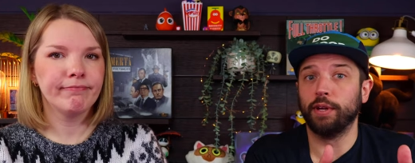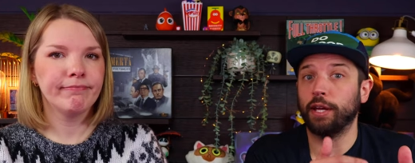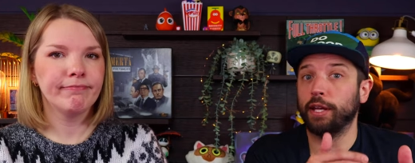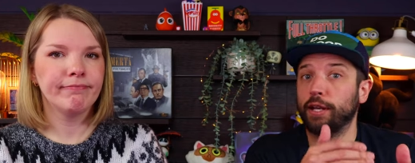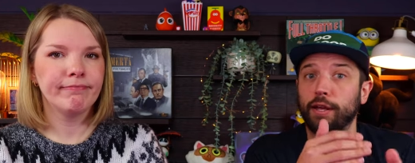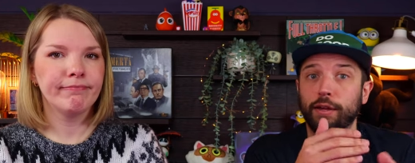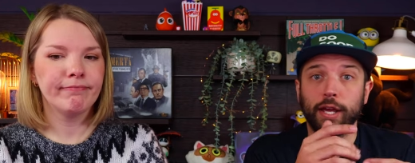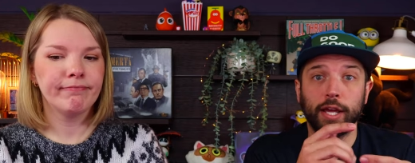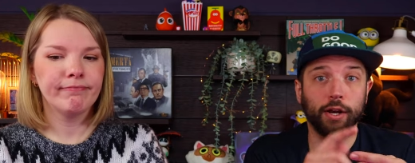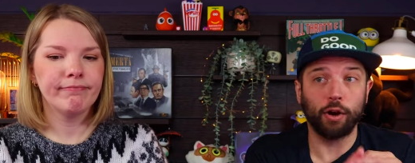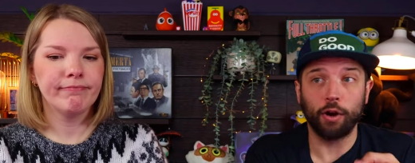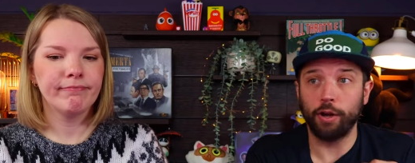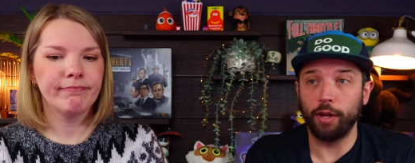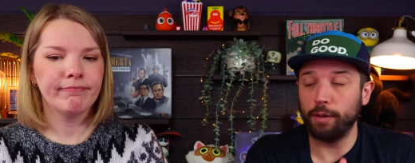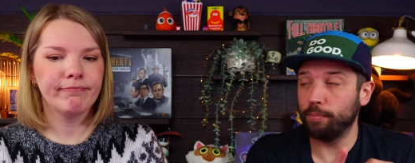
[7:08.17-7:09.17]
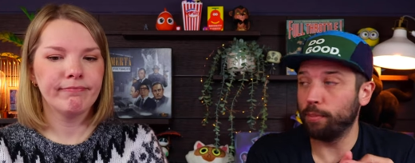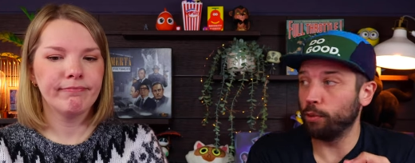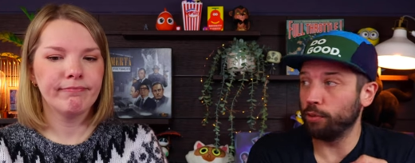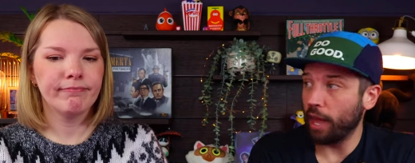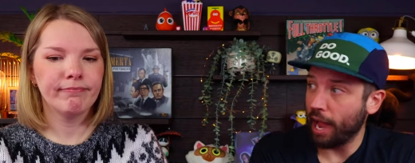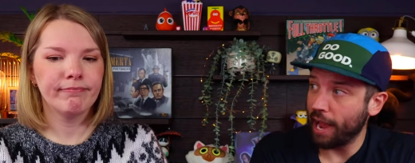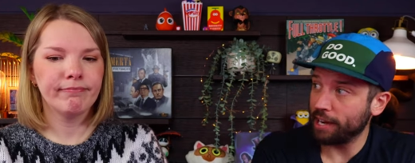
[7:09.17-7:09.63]
Speaker 1: in in uh, in
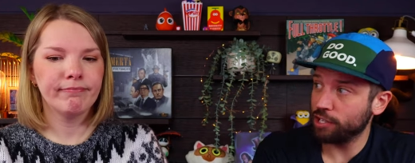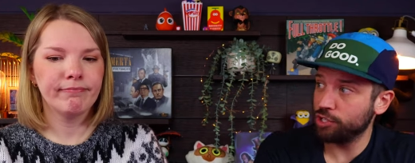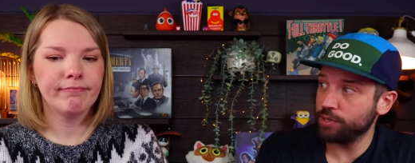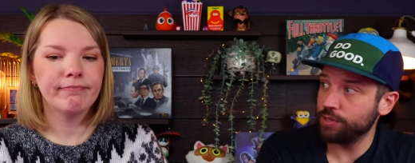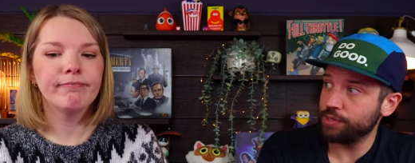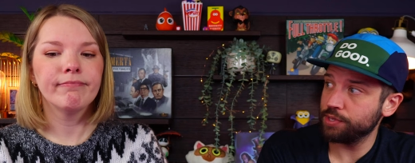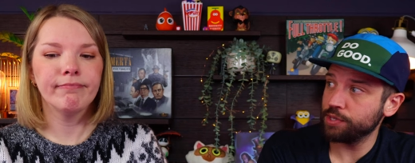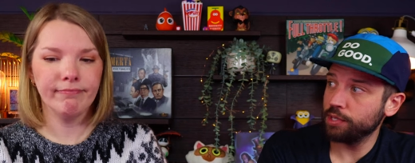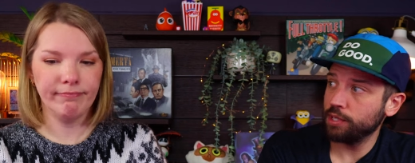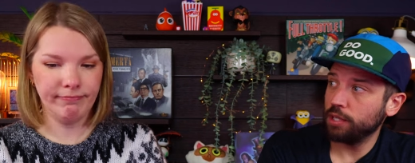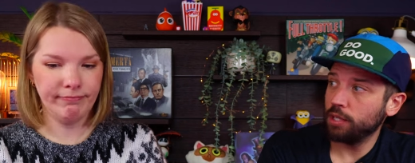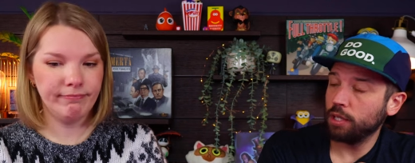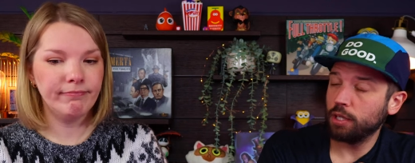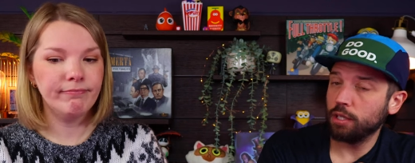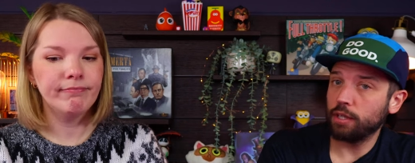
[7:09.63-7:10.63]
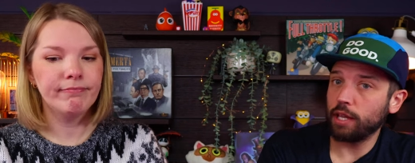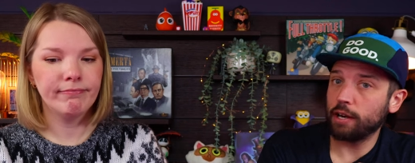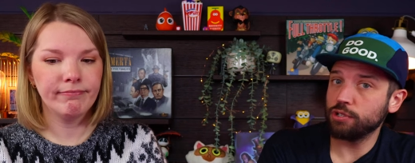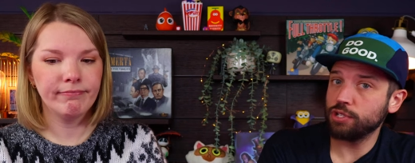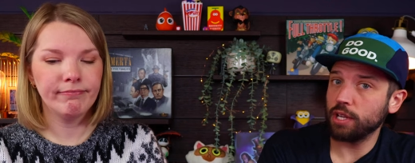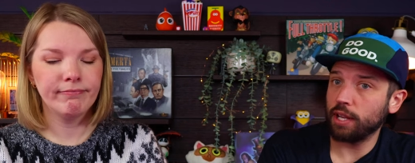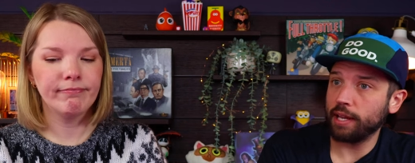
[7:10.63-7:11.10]
both actions mm-hmm. that
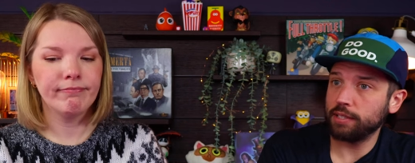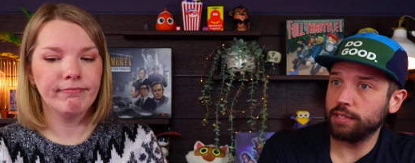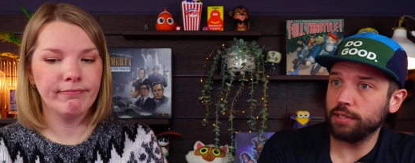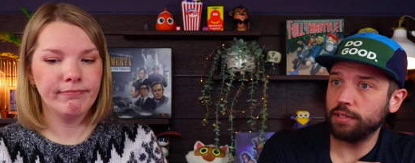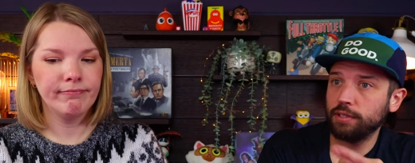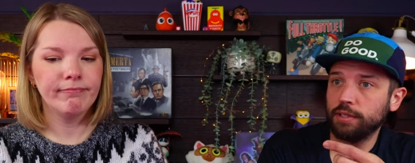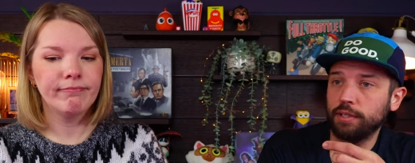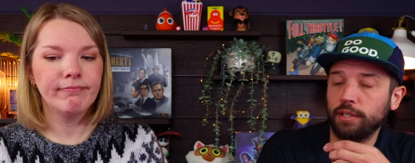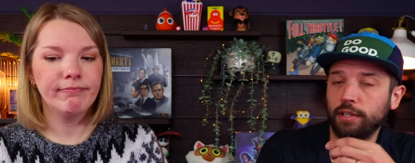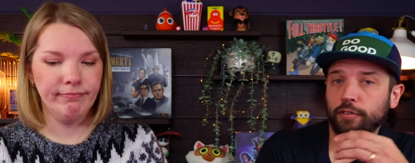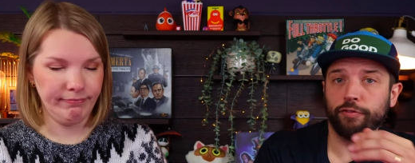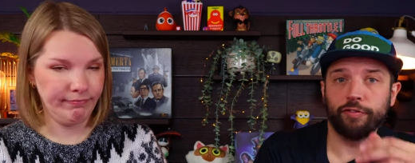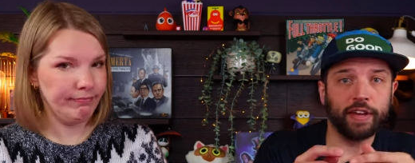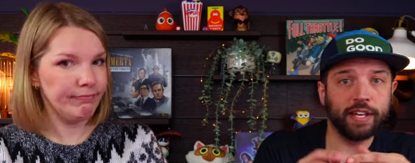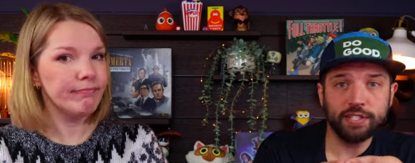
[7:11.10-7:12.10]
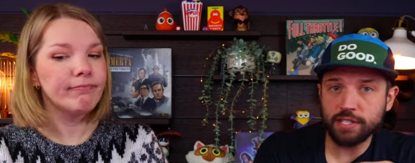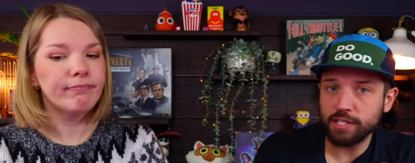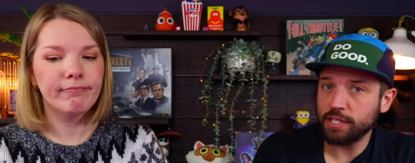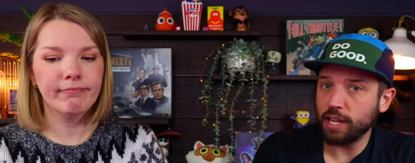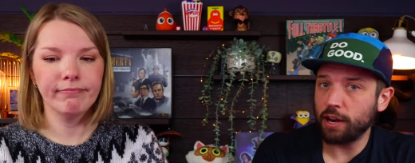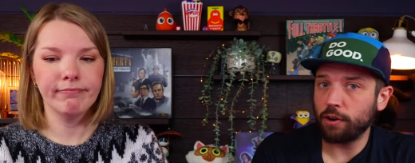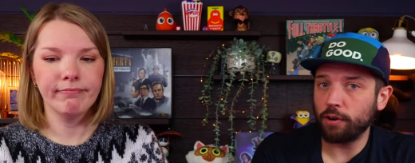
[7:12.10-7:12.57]
are selected, mm-hmm.
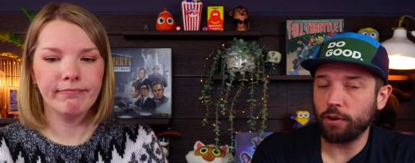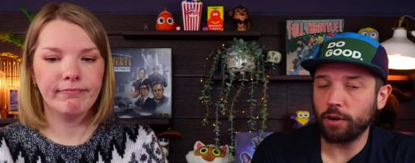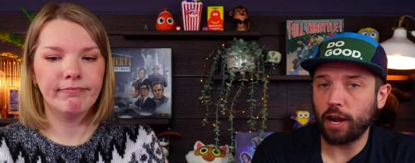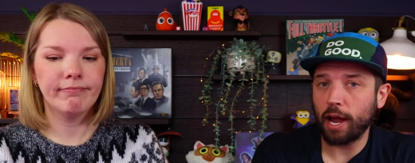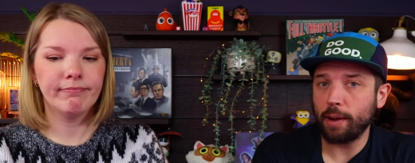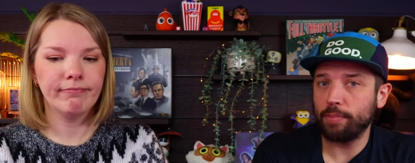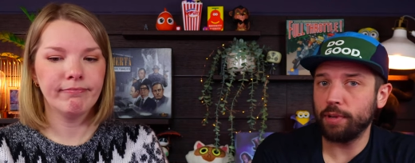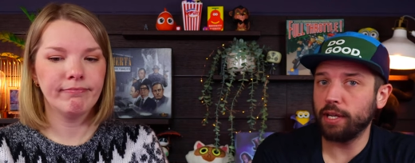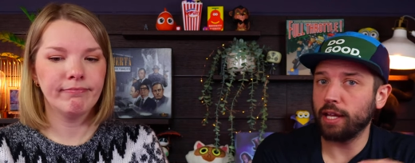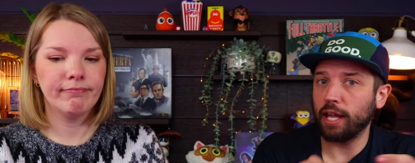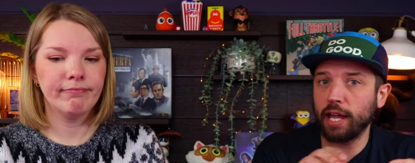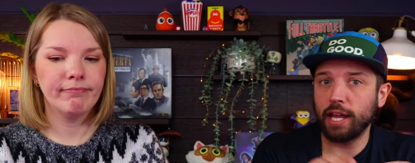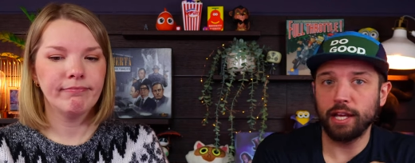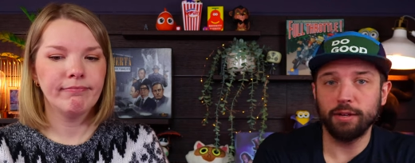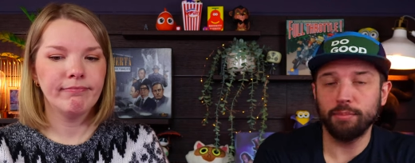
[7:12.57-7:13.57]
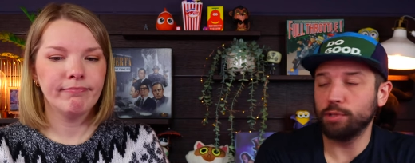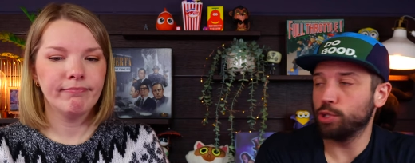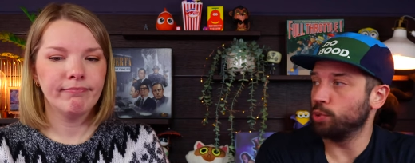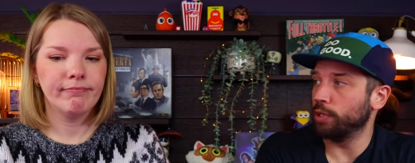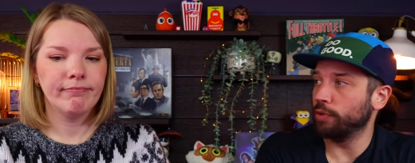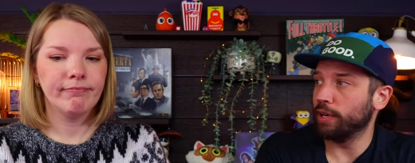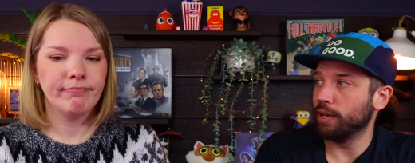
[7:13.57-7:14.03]
phases that are happening, and in
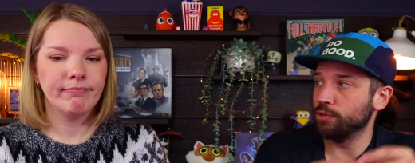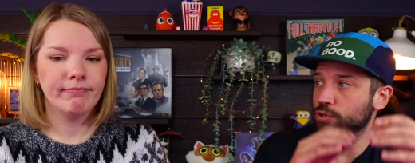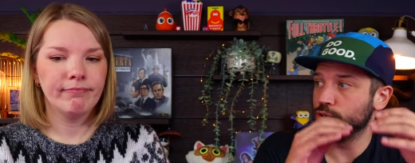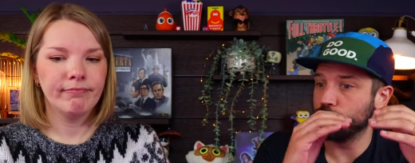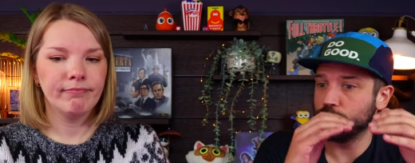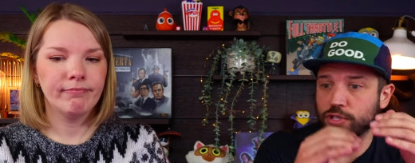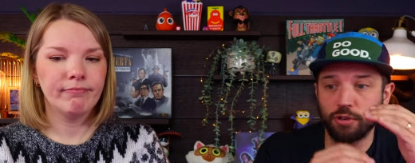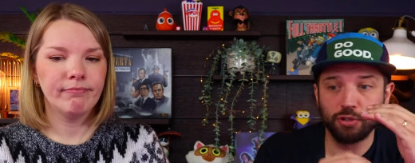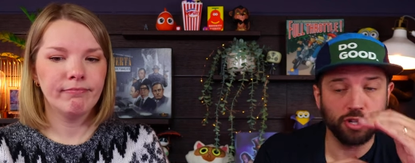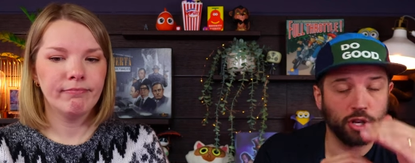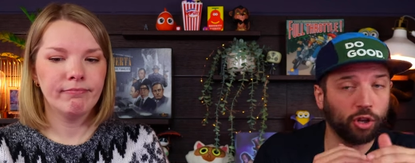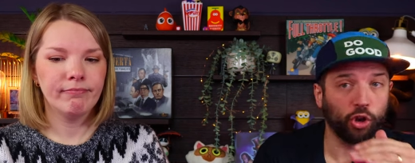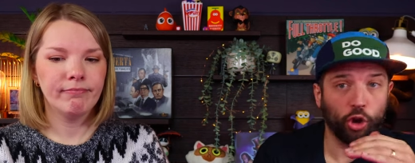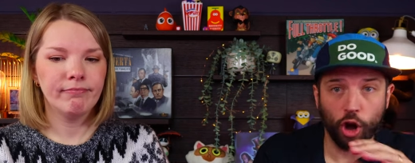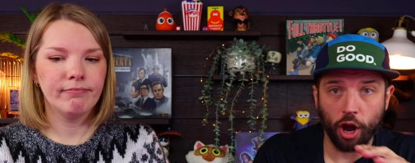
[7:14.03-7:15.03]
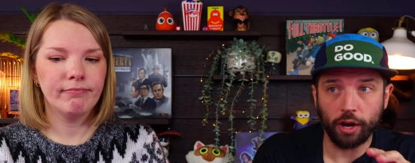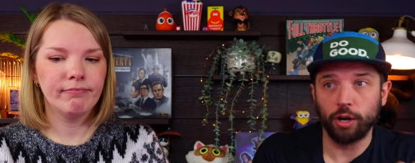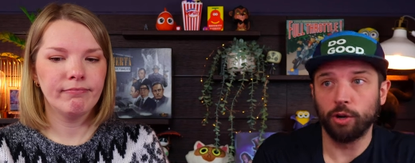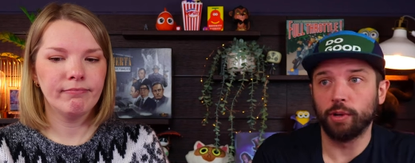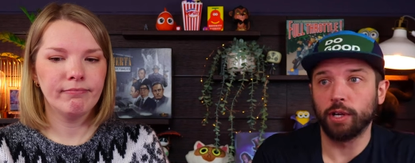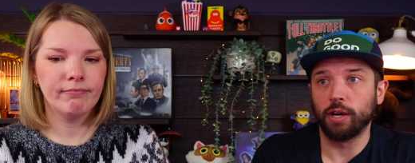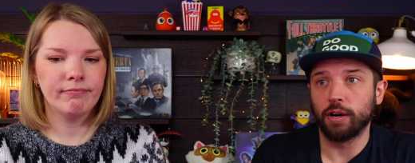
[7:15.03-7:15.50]
between rounds. There's there's a lot
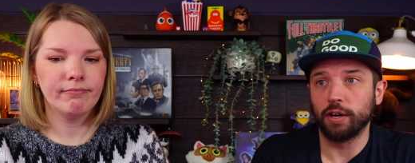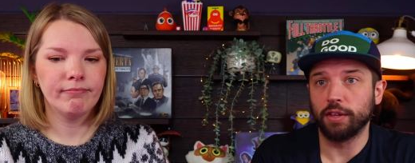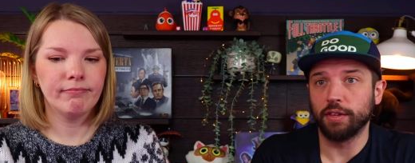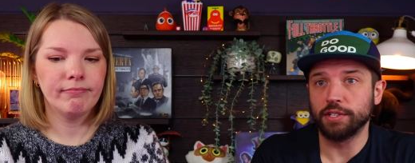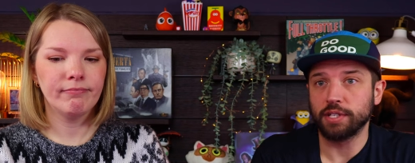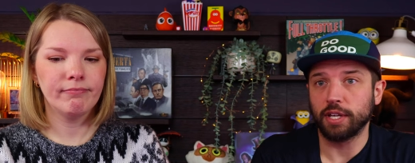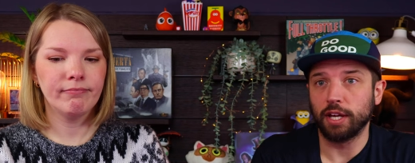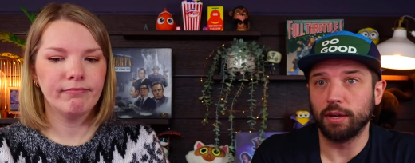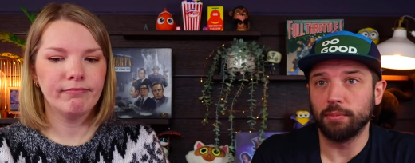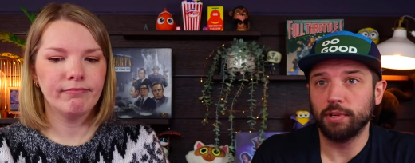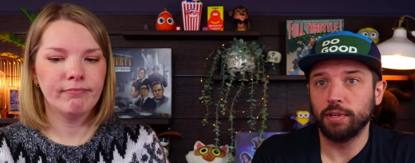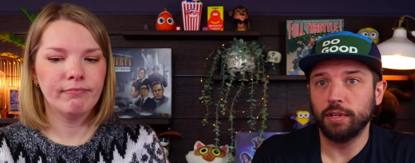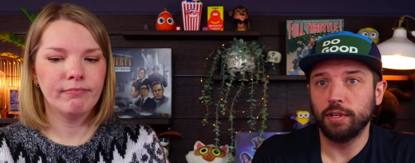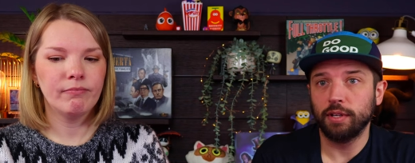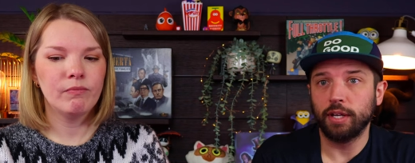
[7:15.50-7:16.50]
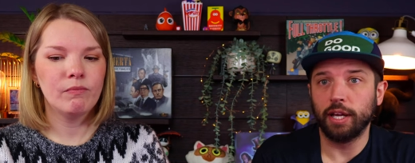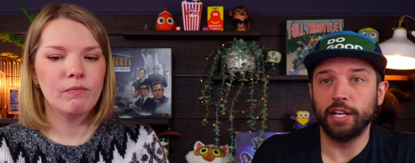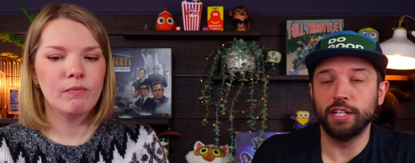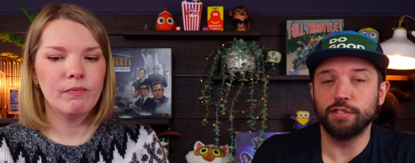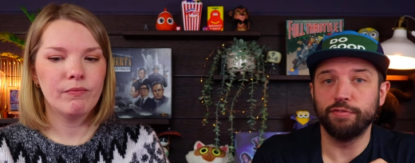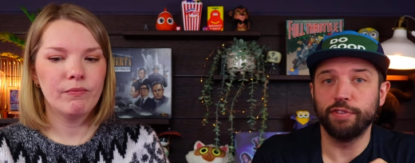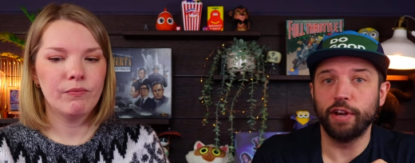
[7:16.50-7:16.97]
going on in this game. It is